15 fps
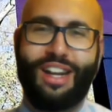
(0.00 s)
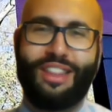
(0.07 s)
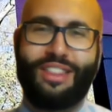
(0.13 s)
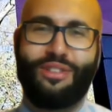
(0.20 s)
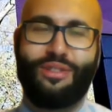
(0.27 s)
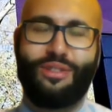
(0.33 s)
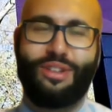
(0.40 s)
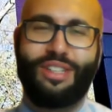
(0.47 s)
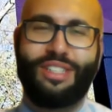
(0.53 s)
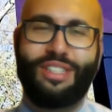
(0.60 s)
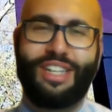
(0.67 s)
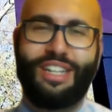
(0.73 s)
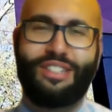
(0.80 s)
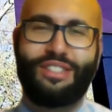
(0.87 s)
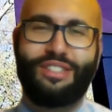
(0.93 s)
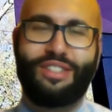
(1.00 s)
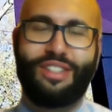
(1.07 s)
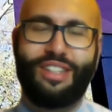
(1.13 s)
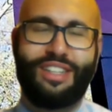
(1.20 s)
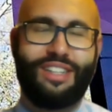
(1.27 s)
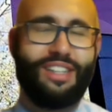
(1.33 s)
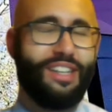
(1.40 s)
at the orientation,
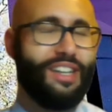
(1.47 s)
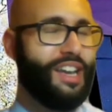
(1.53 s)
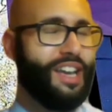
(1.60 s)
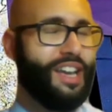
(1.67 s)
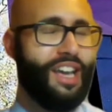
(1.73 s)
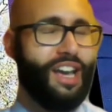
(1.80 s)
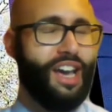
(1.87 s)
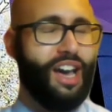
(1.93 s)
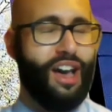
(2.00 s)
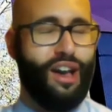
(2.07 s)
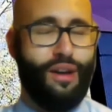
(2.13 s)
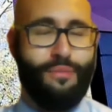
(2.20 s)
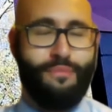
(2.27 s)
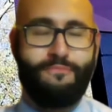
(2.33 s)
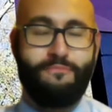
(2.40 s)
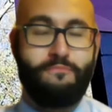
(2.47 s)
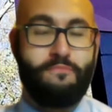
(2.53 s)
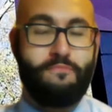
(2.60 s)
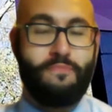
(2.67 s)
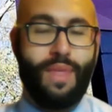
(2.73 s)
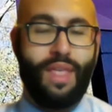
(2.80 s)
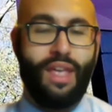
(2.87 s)
like, um,
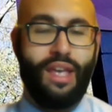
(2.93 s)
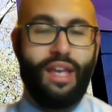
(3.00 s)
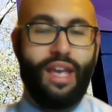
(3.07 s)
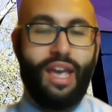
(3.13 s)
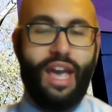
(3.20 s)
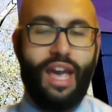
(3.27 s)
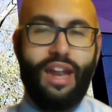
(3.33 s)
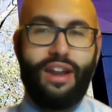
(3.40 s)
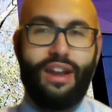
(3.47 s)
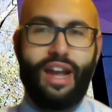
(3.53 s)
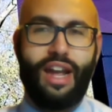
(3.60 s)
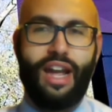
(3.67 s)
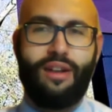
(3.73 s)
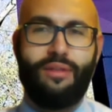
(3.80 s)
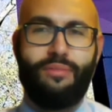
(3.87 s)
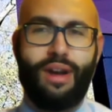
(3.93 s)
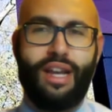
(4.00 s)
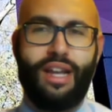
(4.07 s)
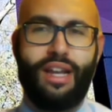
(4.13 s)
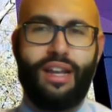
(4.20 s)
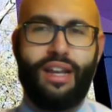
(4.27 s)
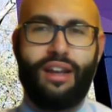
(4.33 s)
and I had
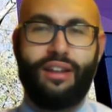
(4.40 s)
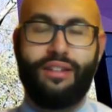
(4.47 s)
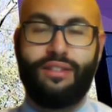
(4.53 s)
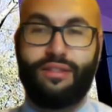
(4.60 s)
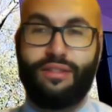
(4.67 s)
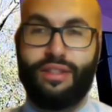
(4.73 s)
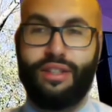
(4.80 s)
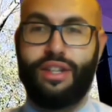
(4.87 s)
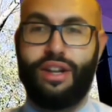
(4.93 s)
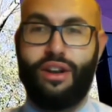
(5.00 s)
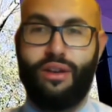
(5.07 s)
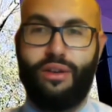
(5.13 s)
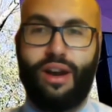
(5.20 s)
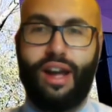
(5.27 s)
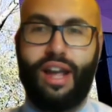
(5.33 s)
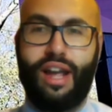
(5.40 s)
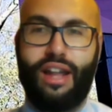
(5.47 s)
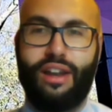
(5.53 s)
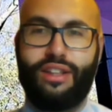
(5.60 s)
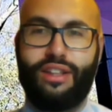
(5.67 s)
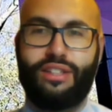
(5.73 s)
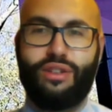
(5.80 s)
my you know, I had
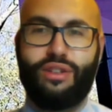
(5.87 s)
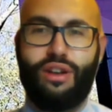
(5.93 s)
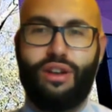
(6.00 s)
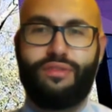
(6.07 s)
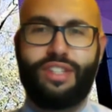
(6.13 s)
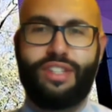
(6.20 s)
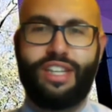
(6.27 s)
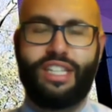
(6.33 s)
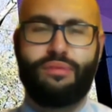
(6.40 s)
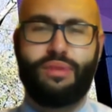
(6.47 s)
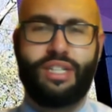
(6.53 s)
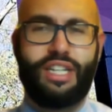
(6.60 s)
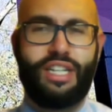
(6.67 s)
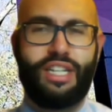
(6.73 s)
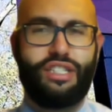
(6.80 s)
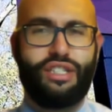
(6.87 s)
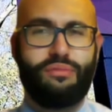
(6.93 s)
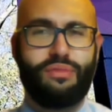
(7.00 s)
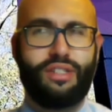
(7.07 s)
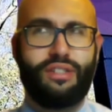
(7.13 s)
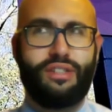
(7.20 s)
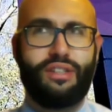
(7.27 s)
these lofty expectations,
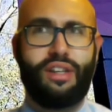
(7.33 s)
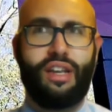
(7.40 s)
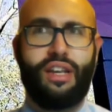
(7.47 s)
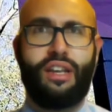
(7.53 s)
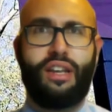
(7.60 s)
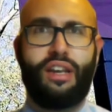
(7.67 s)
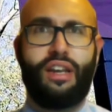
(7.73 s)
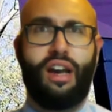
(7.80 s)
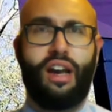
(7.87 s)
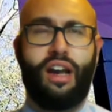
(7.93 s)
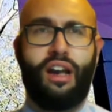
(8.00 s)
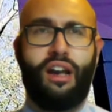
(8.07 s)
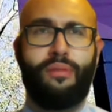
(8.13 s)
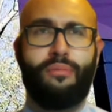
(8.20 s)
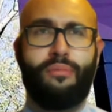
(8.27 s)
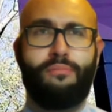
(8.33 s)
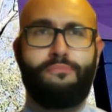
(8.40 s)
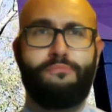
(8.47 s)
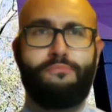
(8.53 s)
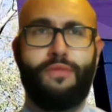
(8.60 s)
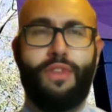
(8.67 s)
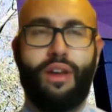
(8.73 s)
but um,
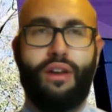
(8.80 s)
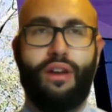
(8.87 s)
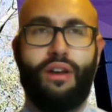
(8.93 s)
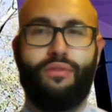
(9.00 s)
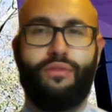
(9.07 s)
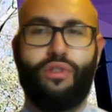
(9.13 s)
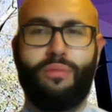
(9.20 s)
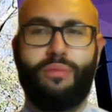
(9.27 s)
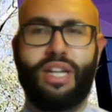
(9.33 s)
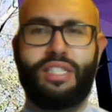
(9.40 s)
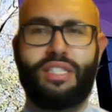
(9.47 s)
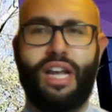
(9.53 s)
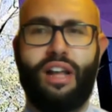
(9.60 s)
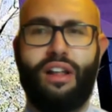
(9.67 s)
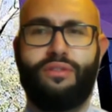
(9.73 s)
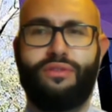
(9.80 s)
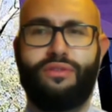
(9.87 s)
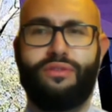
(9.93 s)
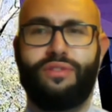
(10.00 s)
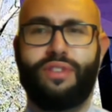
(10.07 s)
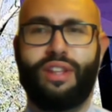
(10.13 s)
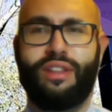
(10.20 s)
uh, for
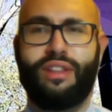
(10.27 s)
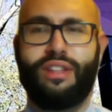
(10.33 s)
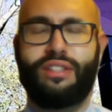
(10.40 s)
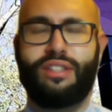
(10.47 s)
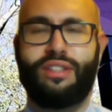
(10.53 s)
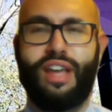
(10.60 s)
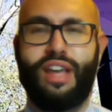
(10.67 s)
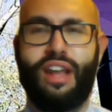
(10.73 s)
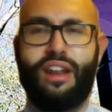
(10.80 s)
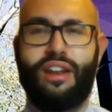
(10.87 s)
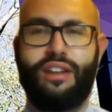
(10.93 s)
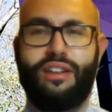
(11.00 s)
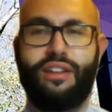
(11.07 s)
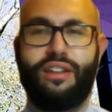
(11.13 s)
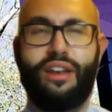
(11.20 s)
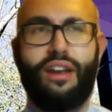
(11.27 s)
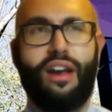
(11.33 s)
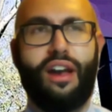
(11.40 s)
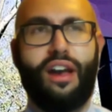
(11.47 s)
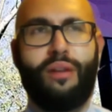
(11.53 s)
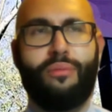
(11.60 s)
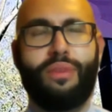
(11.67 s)
myself and this and that, and
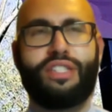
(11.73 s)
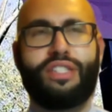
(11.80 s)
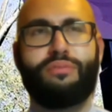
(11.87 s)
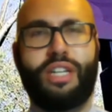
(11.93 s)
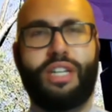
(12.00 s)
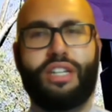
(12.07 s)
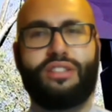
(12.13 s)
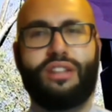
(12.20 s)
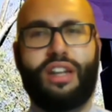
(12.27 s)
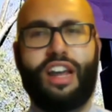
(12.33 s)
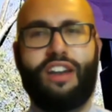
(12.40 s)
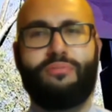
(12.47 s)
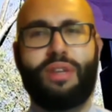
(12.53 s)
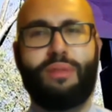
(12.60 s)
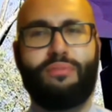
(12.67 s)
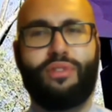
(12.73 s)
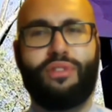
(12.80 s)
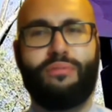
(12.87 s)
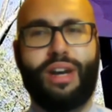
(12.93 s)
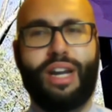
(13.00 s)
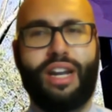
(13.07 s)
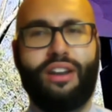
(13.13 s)
um, it's because a lot of people
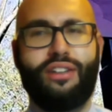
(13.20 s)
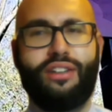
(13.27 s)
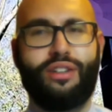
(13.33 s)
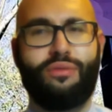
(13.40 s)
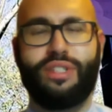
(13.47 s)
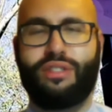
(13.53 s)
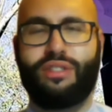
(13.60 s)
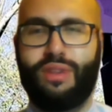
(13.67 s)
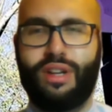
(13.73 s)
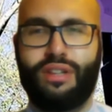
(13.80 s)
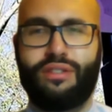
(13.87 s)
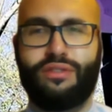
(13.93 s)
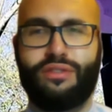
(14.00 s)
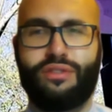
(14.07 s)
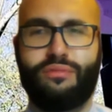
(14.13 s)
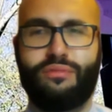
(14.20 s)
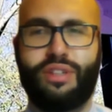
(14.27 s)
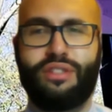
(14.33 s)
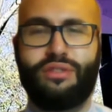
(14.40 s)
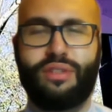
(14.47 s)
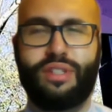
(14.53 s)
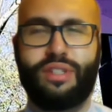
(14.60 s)
in my area went to Rutgers, New
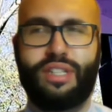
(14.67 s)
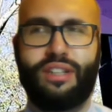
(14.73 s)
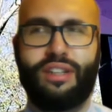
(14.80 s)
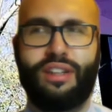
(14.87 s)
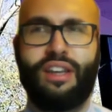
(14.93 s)
Brunswick, and